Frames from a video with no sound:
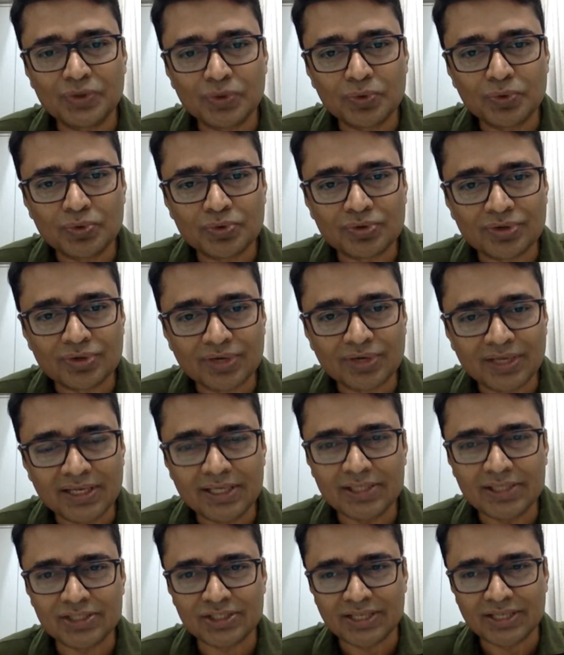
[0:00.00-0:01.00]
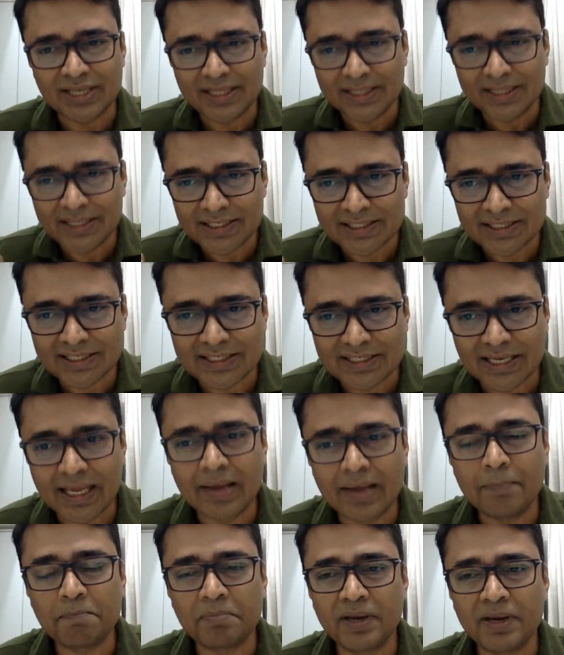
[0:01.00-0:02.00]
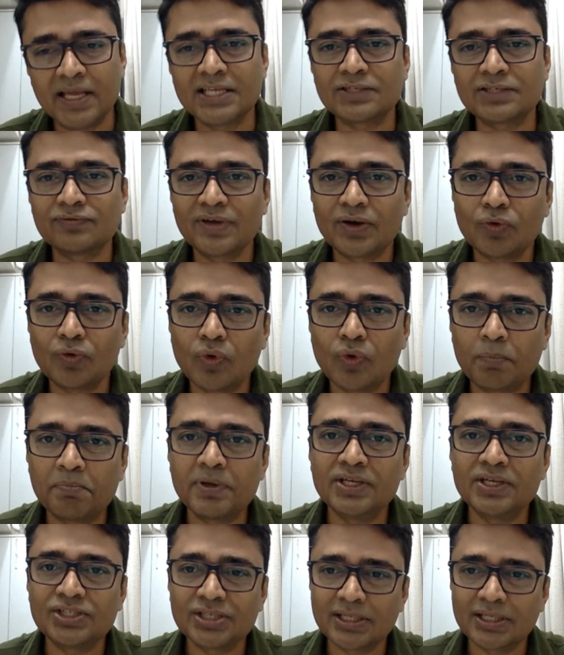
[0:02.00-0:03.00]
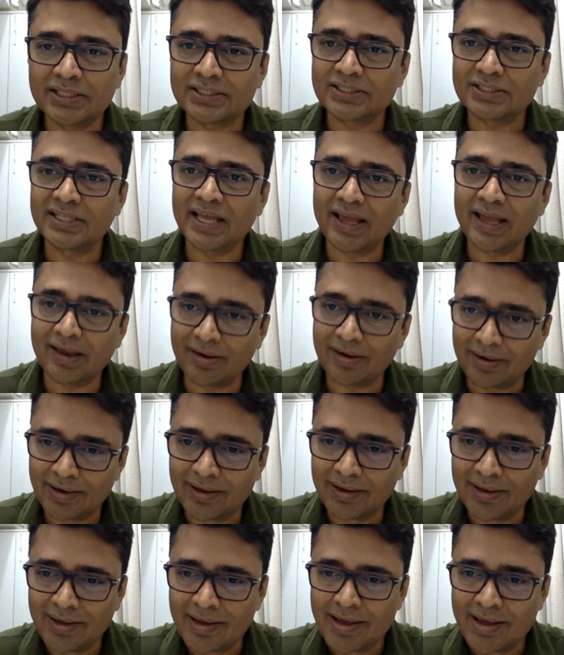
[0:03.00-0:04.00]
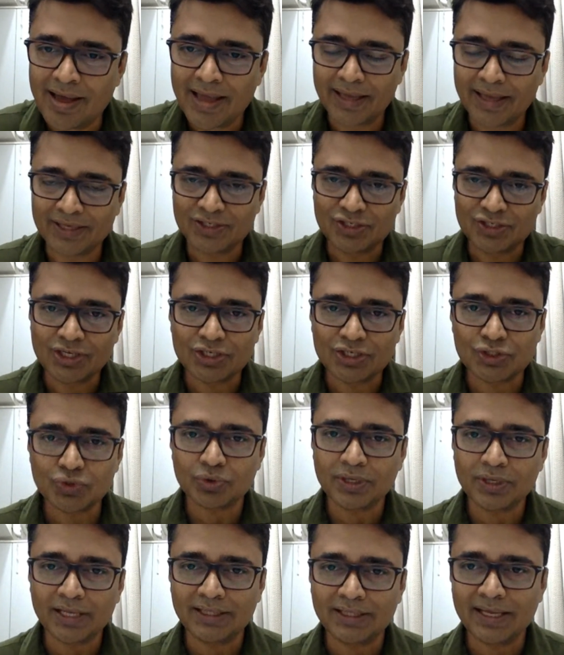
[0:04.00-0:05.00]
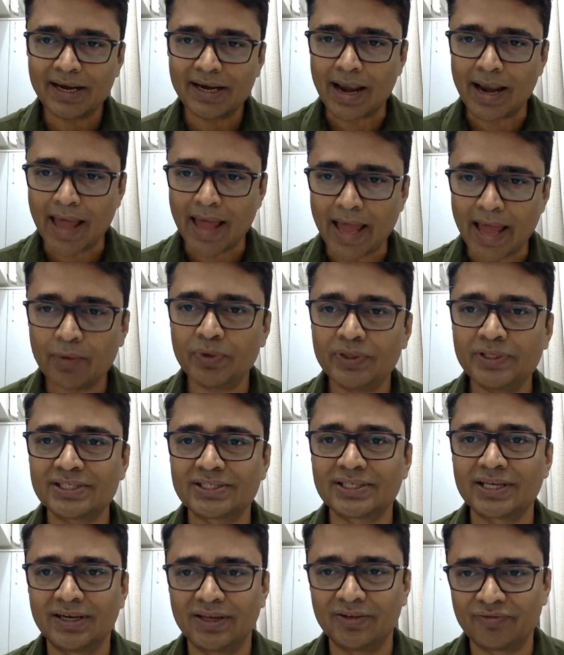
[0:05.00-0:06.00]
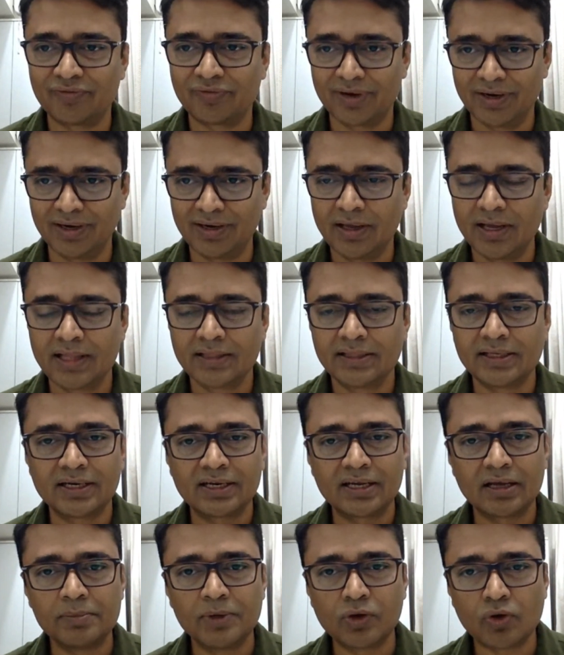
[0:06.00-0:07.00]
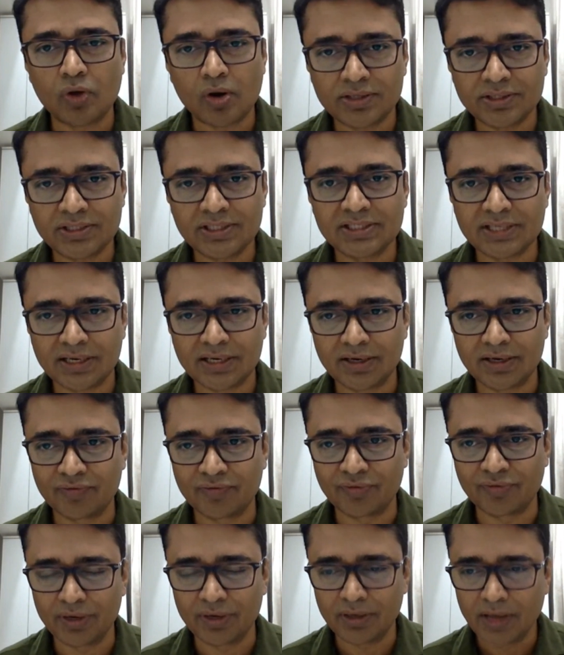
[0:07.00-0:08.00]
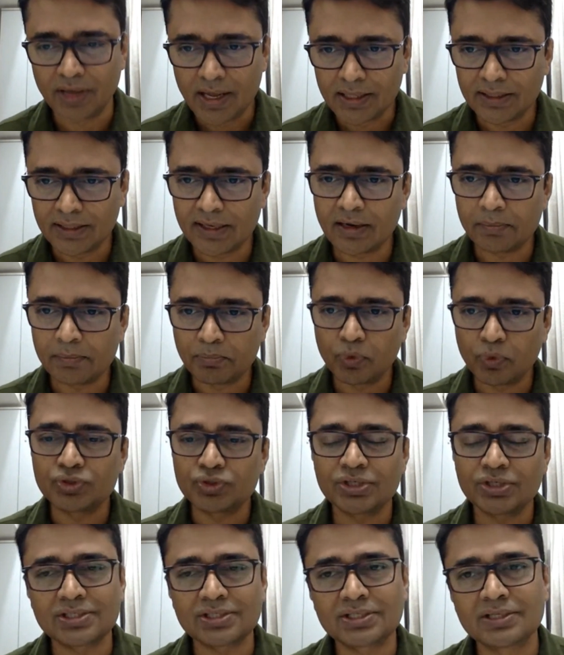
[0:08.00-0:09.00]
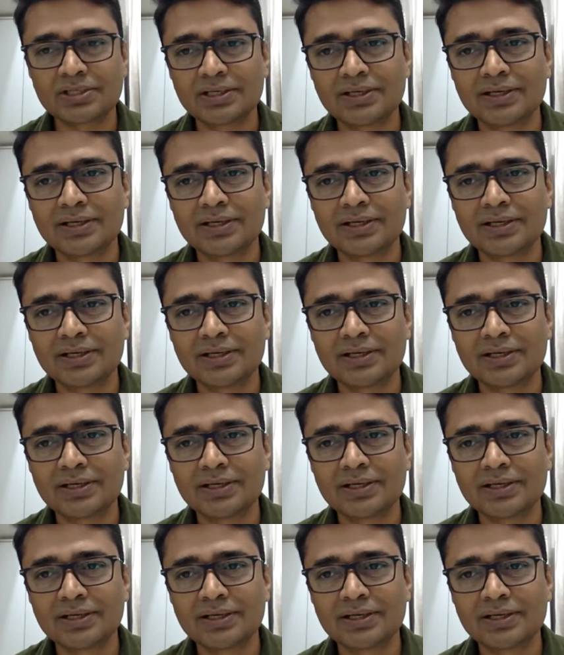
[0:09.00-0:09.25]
to reach in the same place where Upanishad is there. It's just so that their languages are different, their terminologies are different, their approaches